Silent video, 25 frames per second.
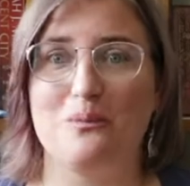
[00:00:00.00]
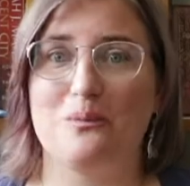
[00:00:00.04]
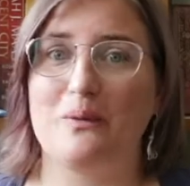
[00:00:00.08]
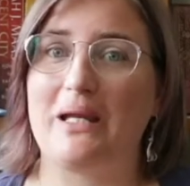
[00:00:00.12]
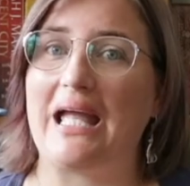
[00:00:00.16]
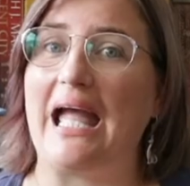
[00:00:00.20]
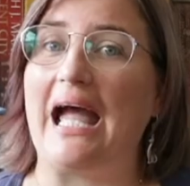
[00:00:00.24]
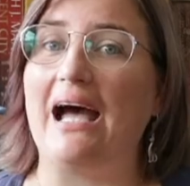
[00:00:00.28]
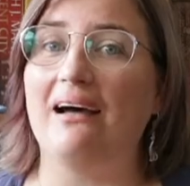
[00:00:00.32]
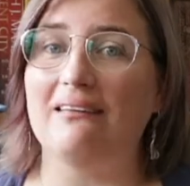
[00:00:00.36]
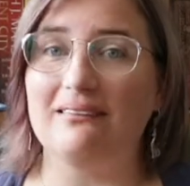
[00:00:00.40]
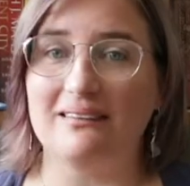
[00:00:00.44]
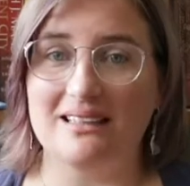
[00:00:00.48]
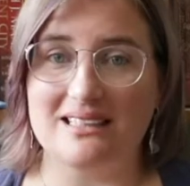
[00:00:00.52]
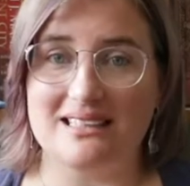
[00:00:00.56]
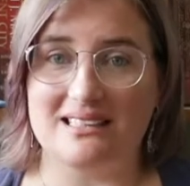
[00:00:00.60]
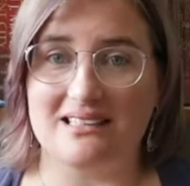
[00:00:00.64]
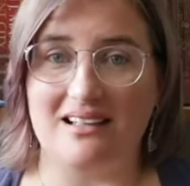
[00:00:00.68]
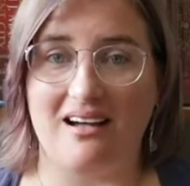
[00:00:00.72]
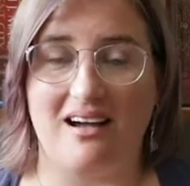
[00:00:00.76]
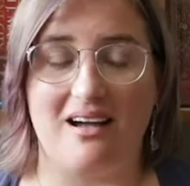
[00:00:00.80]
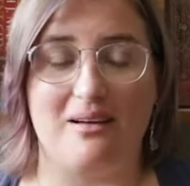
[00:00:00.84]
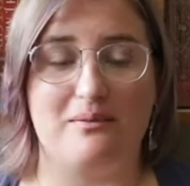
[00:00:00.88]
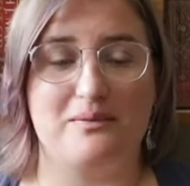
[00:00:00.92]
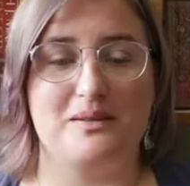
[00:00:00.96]
countless
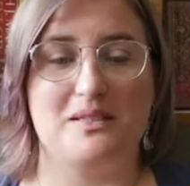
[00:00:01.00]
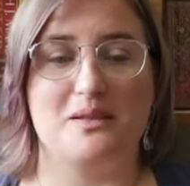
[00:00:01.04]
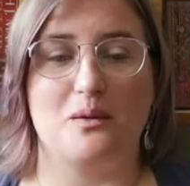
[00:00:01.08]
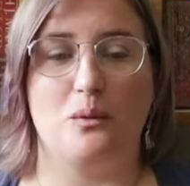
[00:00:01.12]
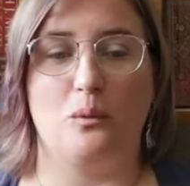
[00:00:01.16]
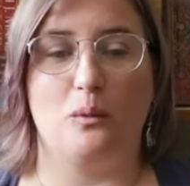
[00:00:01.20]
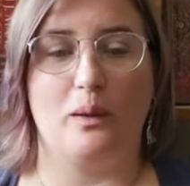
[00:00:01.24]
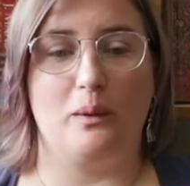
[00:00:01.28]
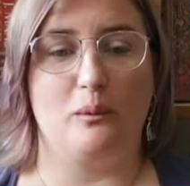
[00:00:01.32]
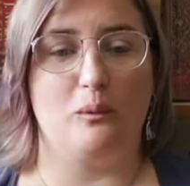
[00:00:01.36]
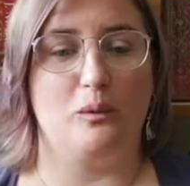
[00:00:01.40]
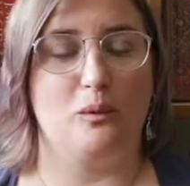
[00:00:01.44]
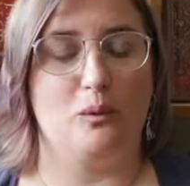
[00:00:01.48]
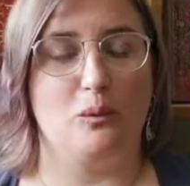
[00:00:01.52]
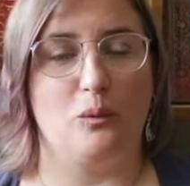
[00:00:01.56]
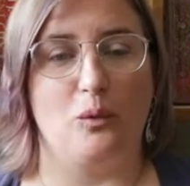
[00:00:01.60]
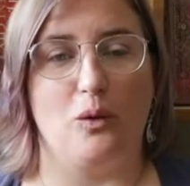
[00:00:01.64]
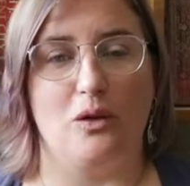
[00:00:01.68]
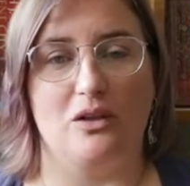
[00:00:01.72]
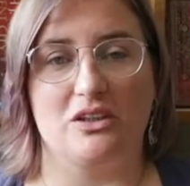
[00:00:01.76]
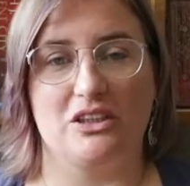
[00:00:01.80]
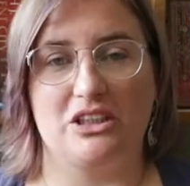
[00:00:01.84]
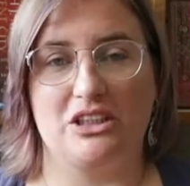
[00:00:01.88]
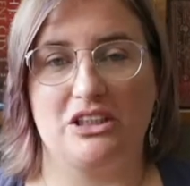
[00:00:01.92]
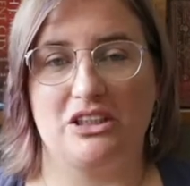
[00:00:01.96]
times we would
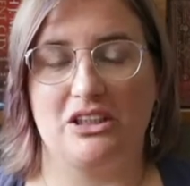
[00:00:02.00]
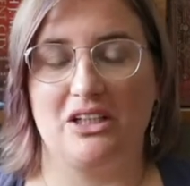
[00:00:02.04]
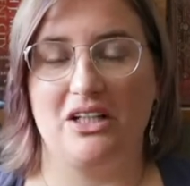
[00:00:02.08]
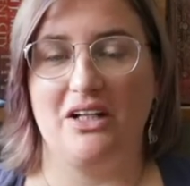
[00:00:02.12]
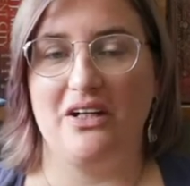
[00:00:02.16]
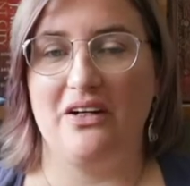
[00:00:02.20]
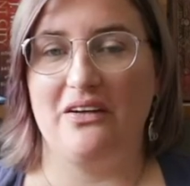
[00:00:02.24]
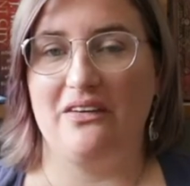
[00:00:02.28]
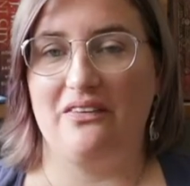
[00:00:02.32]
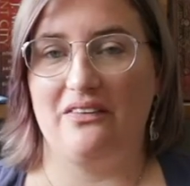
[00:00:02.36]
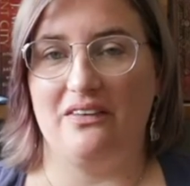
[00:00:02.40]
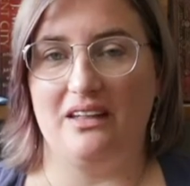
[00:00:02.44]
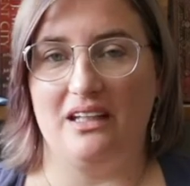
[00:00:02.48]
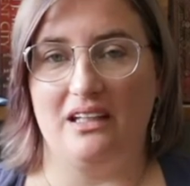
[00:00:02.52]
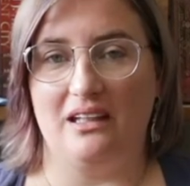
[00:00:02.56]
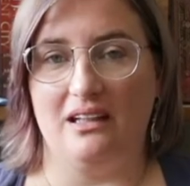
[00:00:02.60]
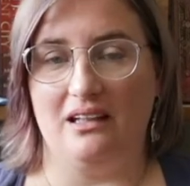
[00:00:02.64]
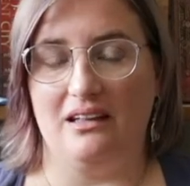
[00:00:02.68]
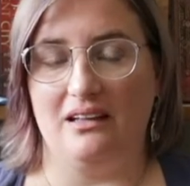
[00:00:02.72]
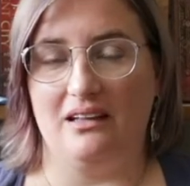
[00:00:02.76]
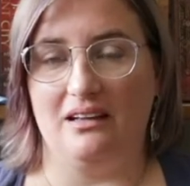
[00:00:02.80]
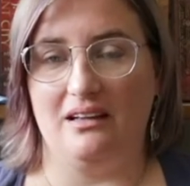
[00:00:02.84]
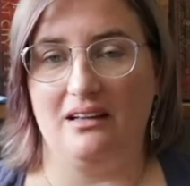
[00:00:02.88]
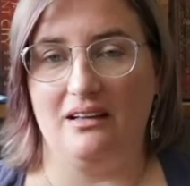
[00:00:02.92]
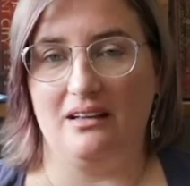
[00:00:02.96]
watch
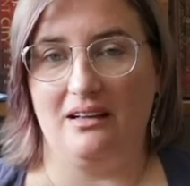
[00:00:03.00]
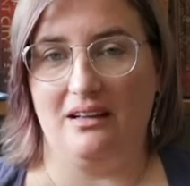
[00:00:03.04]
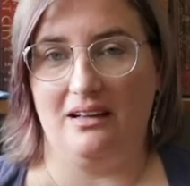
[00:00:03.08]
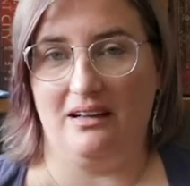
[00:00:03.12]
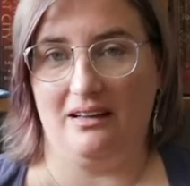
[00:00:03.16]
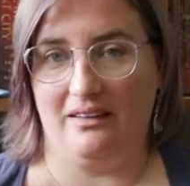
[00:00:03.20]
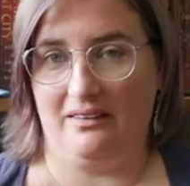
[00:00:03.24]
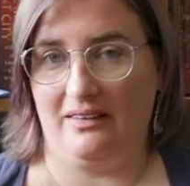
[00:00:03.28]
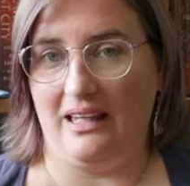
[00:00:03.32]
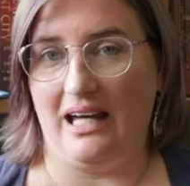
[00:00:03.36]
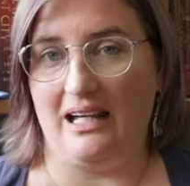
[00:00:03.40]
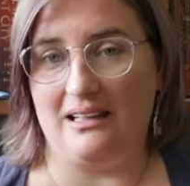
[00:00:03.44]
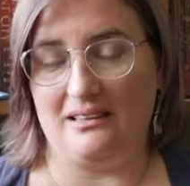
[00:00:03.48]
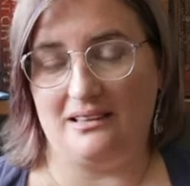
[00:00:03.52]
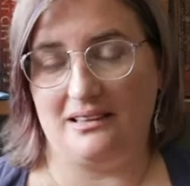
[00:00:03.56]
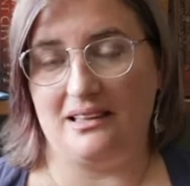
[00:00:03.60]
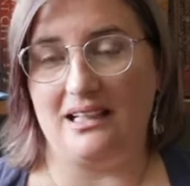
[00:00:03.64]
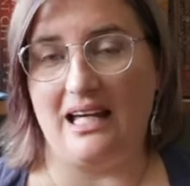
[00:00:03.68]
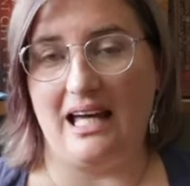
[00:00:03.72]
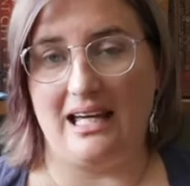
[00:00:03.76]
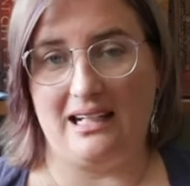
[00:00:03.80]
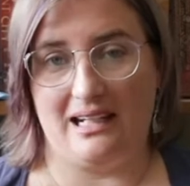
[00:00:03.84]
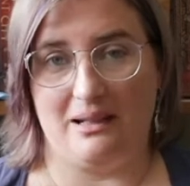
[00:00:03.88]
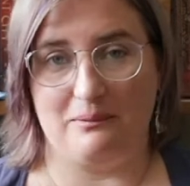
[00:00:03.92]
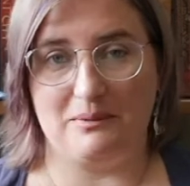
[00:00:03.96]
that
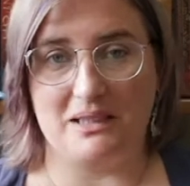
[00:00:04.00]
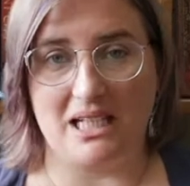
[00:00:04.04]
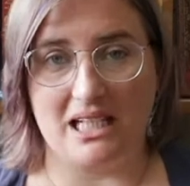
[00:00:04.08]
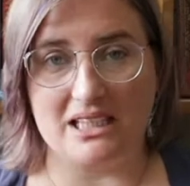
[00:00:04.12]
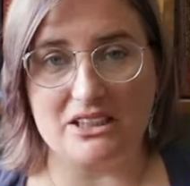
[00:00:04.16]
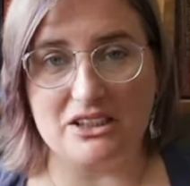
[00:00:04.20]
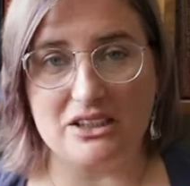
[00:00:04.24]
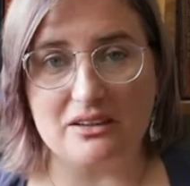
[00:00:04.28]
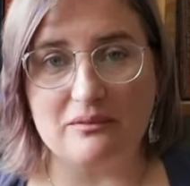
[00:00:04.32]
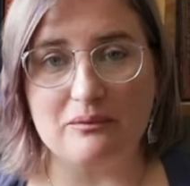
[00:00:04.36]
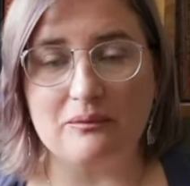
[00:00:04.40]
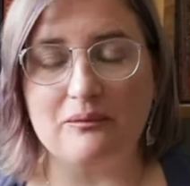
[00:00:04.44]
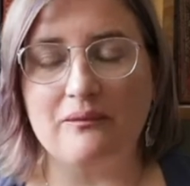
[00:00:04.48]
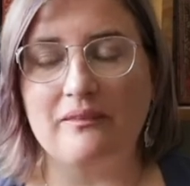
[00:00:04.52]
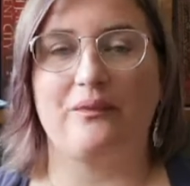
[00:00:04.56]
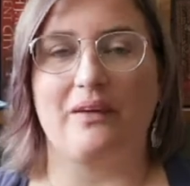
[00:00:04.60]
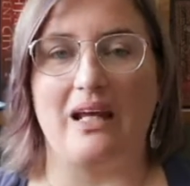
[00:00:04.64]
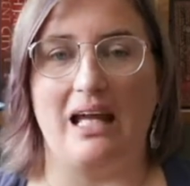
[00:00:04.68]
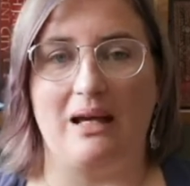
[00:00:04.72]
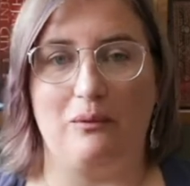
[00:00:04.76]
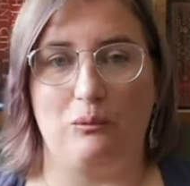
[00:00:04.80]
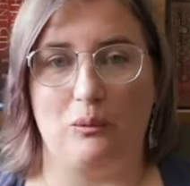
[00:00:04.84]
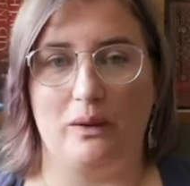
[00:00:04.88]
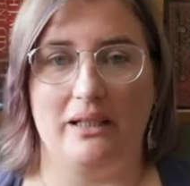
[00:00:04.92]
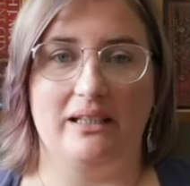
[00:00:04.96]
adaptation,
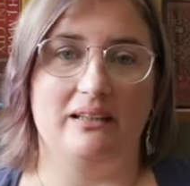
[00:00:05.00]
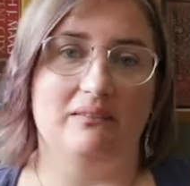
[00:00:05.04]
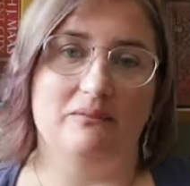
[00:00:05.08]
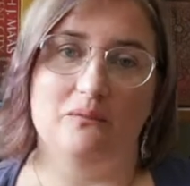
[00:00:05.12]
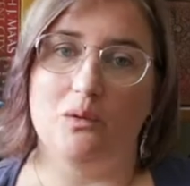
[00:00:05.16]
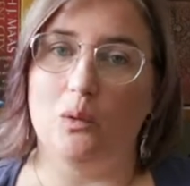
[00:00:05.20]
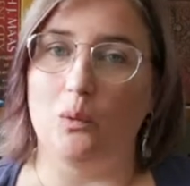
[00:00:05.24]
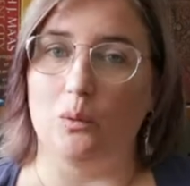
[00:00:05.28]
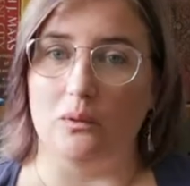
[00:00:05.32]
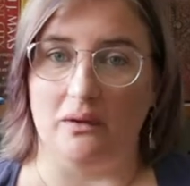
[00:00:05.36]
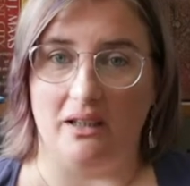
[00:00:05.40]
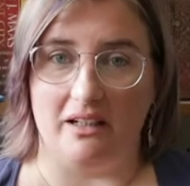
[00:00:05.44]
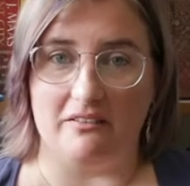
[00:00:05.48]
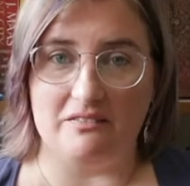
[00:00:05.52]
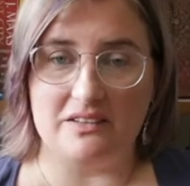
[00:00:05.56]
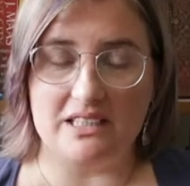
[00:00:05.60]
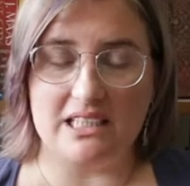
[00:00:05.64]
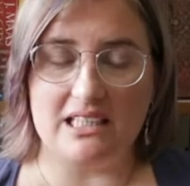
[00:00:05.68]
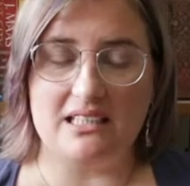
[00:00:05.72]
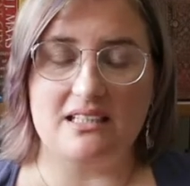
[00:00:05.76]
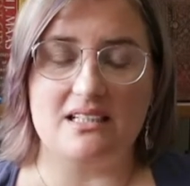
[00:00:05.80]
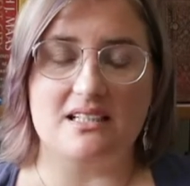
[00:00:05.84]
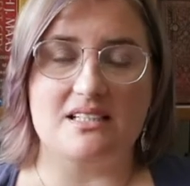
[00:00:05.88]
and we all loved it.